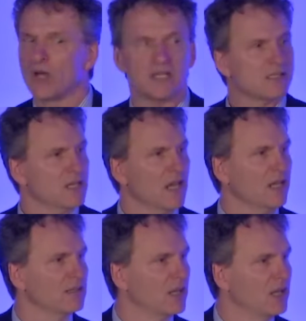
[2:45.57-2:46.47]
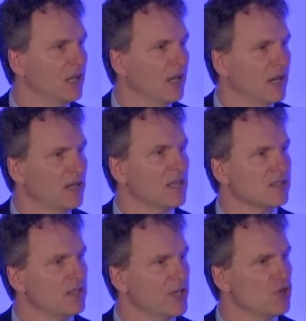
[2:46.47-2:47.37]
is that?
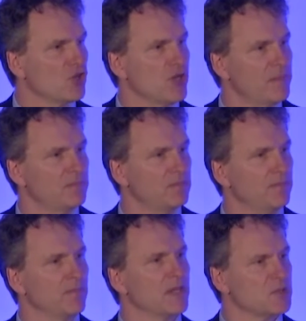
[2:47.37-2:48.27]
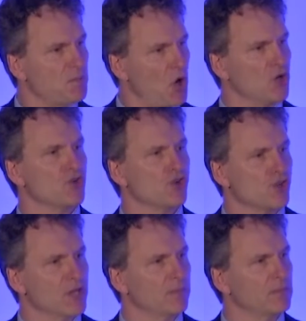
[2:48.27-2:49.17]
That's leadership, that's
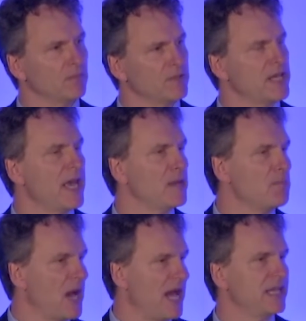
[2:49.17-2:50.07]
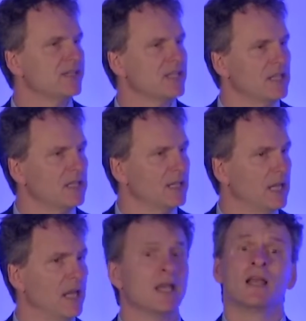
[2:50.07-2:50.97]
partnership. Dan embodies it.
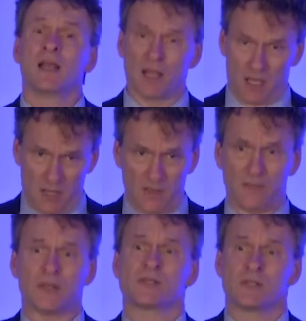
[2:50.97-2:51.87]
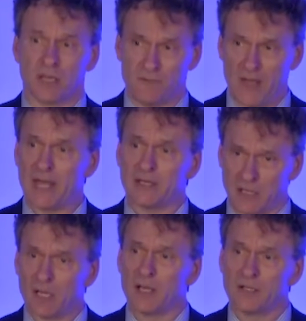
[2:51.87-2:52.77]
This event
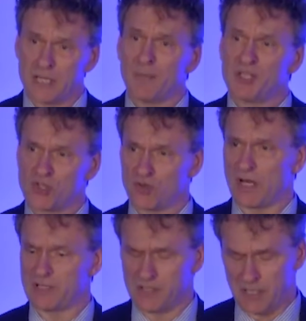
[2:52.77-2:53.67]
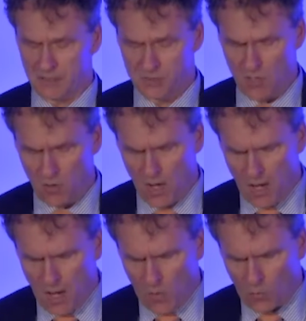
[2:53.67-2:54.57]
demonstrates it. So
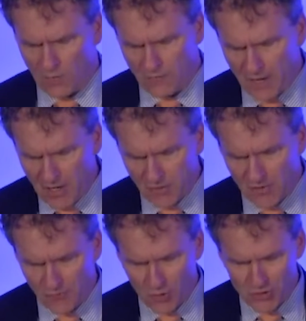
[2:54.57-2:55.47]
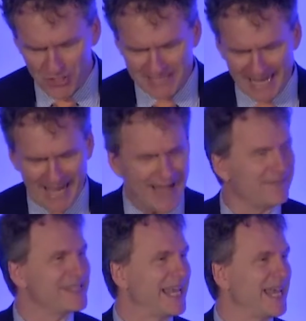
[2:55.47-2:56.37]
we're very, very fortunate to
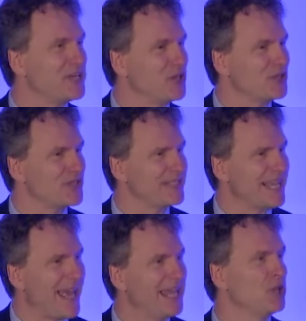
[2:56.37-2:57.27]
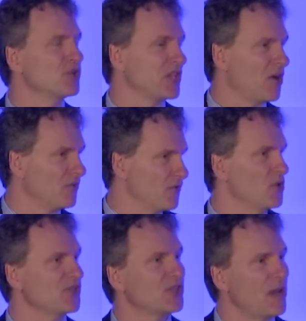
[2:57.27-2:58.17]
have Dan here today. He was at our
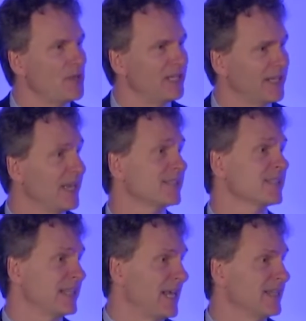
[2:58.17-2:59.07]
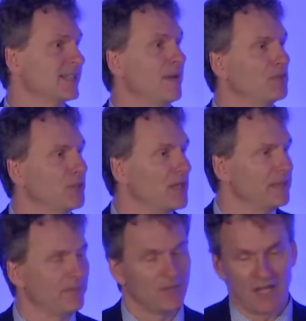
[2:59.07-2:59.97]
first summit as a state assemblyman,
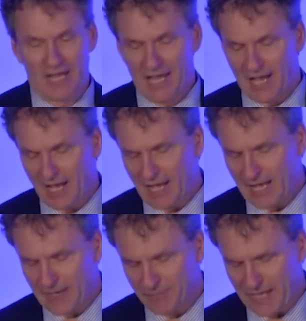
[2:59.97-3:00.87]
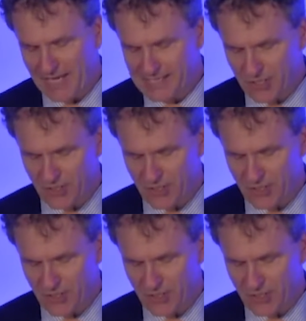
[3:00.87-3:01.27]
and he's here